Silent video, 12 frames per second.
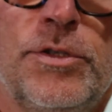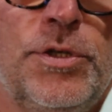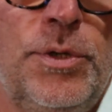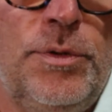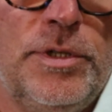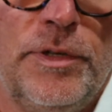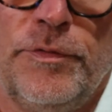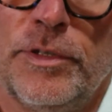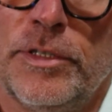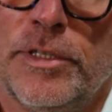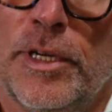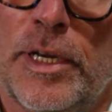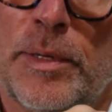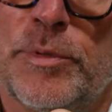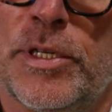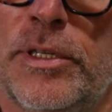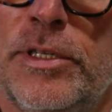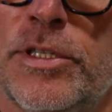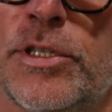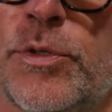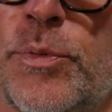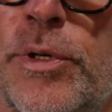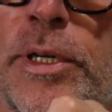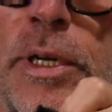2 different types, and this
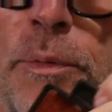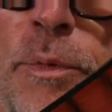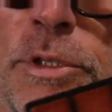is really, it